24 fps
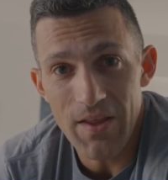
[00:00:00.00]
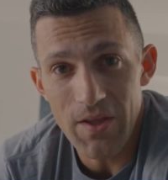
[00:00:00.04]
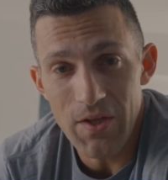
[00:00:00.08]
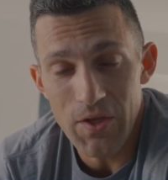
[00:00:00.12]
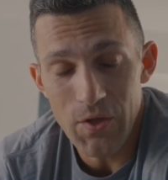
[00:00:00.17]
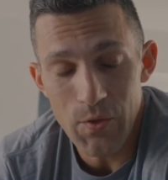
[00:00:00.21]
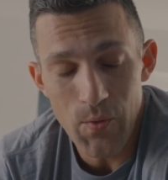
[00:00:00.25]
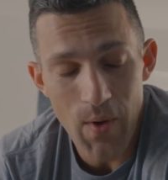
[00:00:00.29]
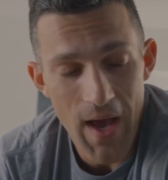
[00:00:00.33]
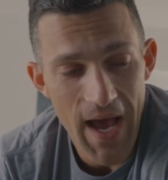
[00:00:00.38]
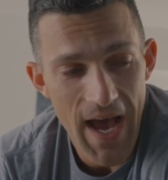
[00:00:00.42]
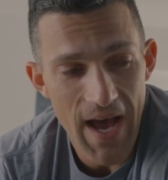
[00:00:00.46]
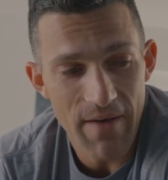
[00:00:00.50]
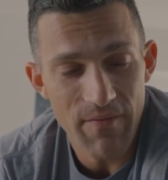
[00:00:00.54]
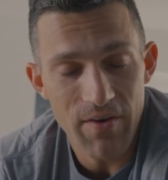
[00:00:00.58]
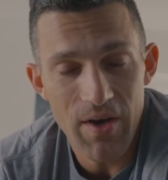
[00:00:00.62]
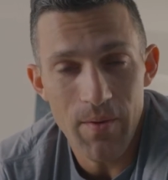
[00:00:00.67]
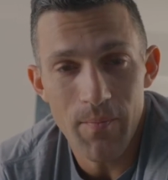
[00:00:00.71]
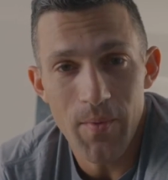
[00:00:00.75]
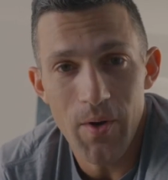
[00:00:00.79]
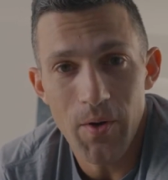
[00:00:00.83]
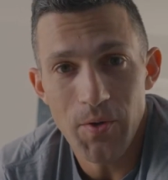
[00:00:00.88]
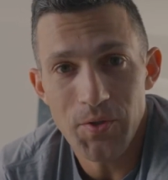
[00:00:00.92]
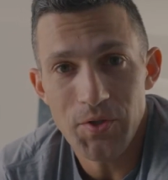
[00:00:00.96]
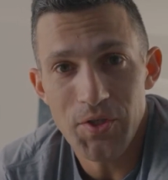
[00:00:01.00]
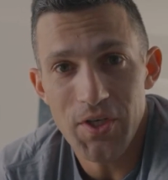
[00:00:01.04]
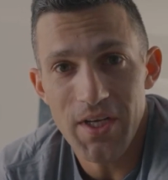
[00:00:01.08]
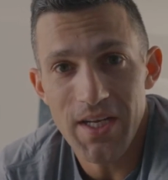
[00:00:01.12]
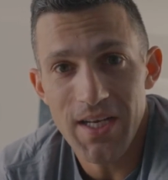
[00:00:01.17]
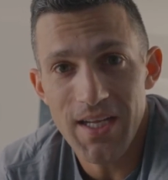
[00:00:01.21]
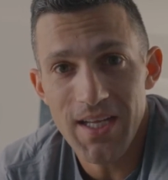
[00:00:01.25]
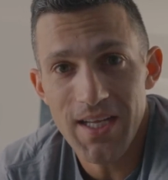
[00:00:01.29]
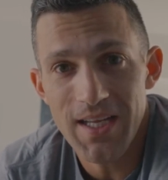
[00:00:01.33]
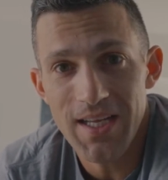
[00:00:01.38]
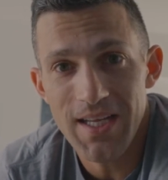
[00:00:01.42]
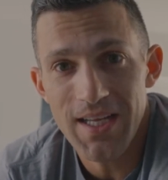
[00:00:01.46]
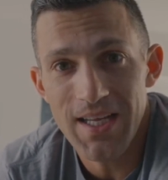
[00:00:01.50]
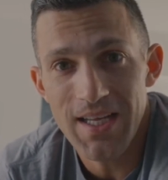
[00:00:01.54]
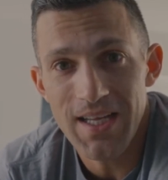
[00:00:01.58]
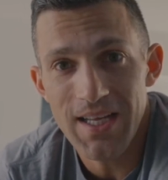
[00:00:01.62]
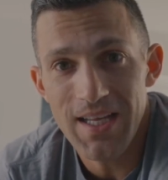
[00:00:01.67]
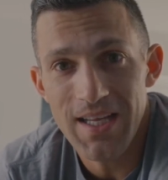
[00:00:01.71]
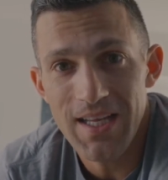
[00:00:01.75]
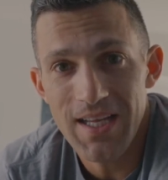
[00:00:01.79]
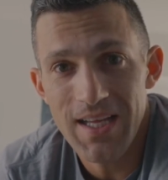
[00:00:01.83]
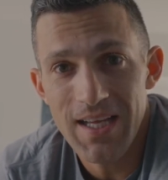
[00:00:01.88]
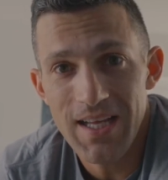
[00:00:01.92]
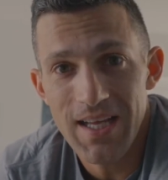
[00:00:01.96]
you have an emotion,
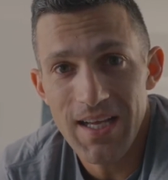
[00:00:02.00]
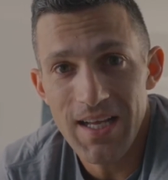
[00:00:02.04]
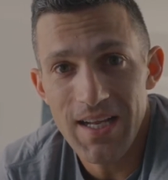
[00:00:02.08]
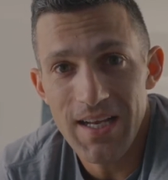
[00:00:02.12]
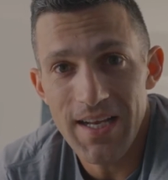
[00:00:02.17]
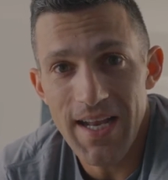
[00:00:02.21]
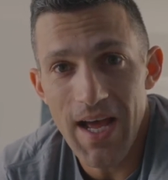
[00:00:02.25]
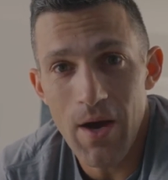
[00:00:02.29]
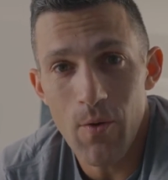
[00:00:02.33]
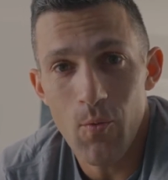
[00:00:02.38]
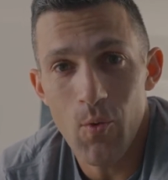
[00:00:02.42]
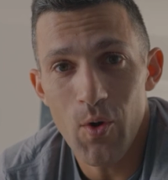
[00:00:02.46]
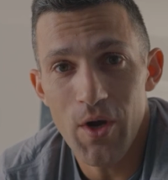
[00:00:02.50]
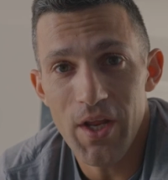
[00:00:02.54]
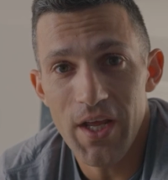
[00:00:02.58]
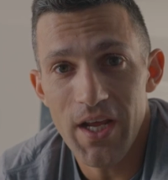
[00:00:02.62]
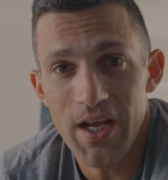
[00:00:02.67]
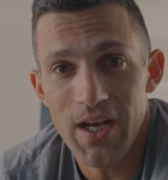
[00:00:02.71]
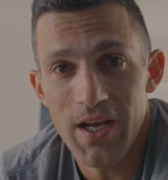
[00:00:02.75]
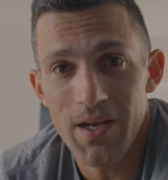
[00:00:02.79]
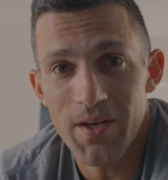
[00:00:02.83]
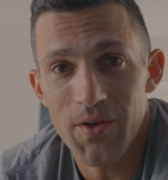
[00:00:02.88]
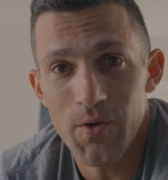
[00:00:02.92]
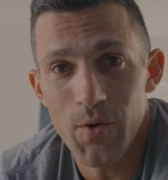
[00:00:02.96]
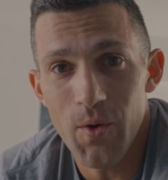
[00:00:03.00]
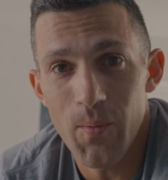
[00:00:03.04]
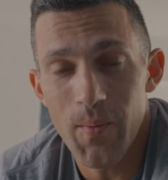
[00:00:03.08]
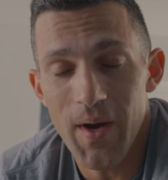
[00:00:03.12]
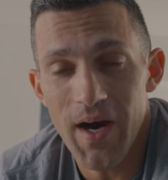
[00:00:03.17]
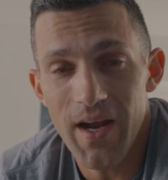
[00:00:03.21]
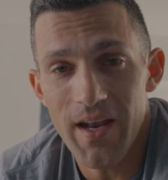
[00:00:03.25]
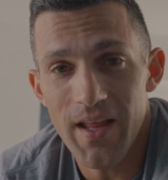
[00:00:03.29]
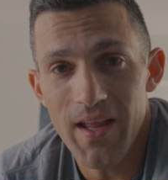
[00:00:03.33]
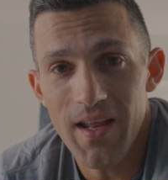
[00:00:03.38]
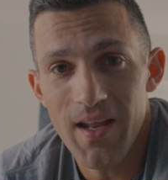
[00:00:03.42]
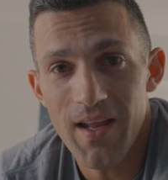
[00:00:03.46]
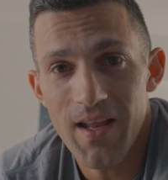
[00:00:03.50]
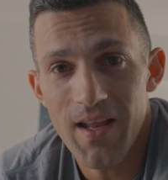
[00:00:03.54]
now what are you gonna do about it?